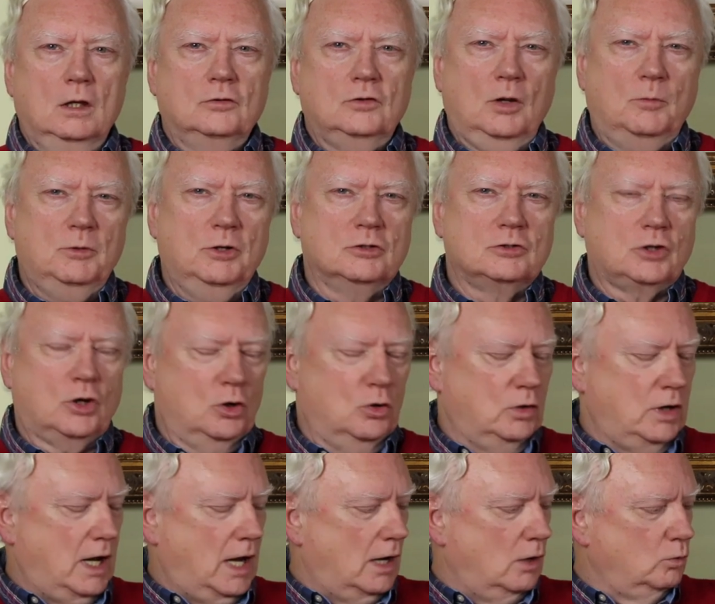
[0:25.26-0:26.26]
Some years
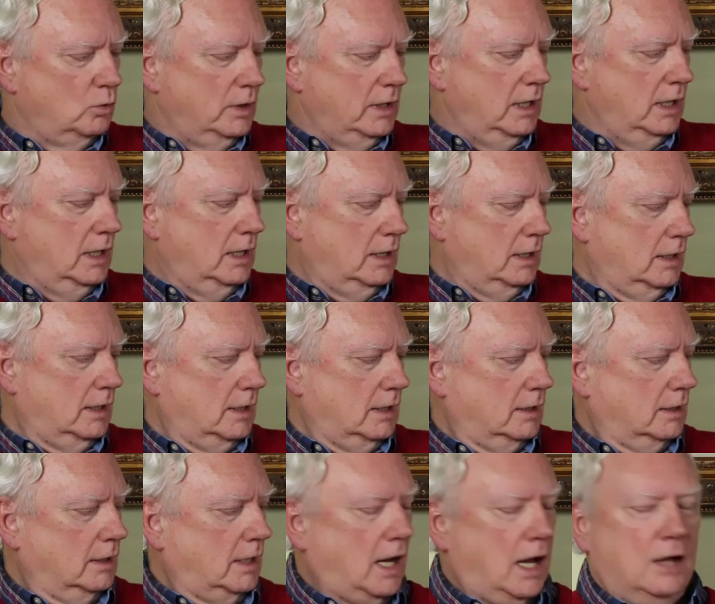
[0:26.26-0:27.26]
ago now, we
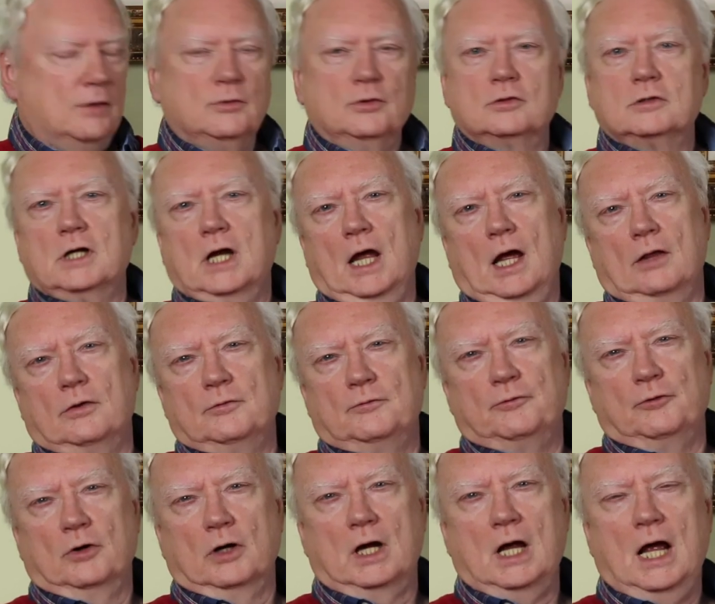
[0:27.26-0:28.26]
gathered together
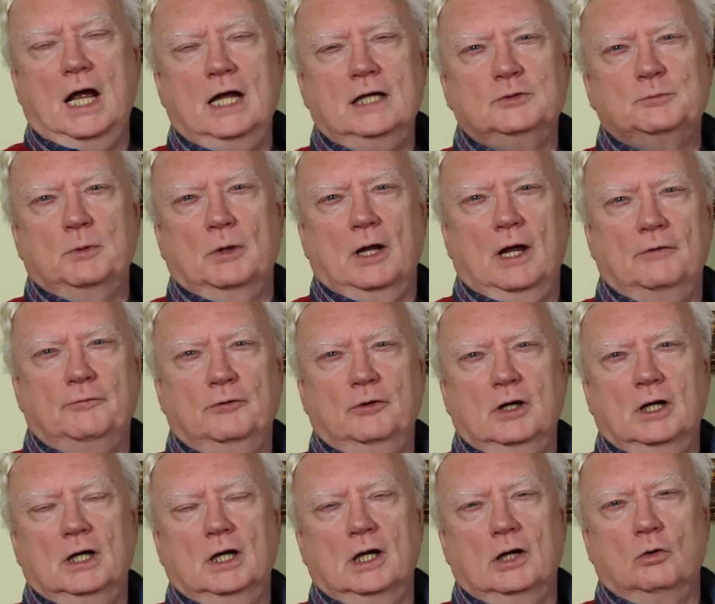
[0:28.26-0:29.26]
for a gospel effort
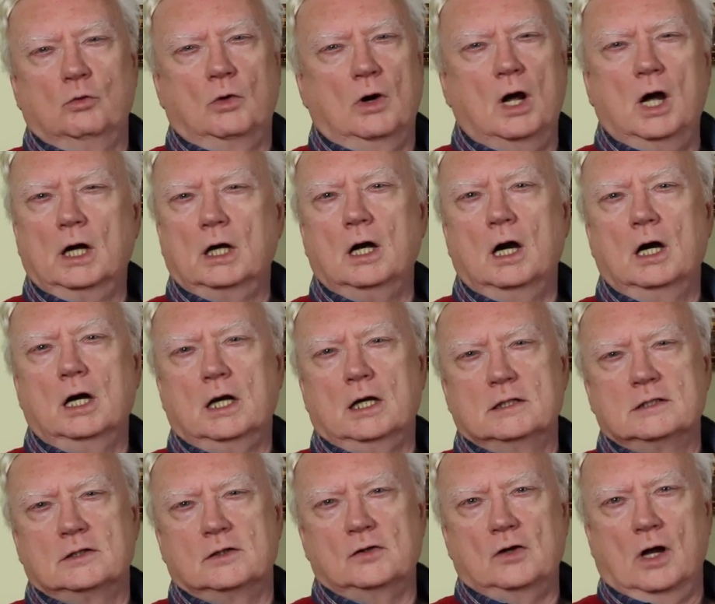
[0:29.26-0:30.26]
in Little Rock,
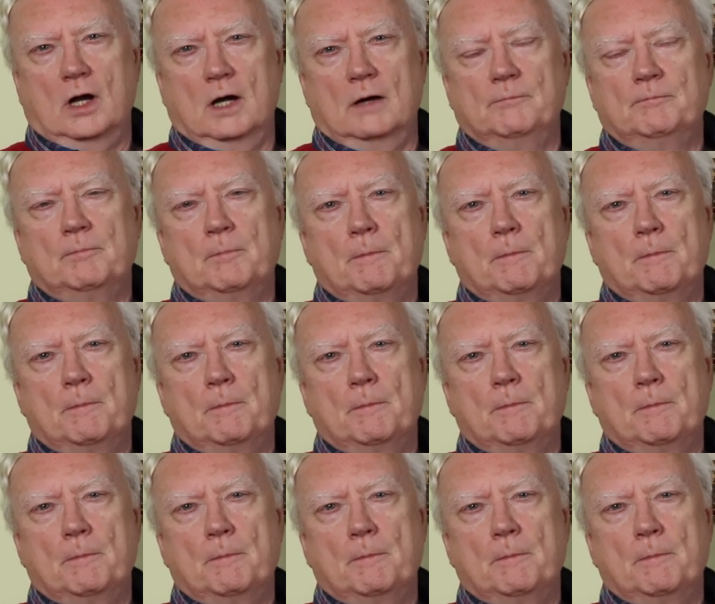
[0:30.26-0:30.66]
Arkansas.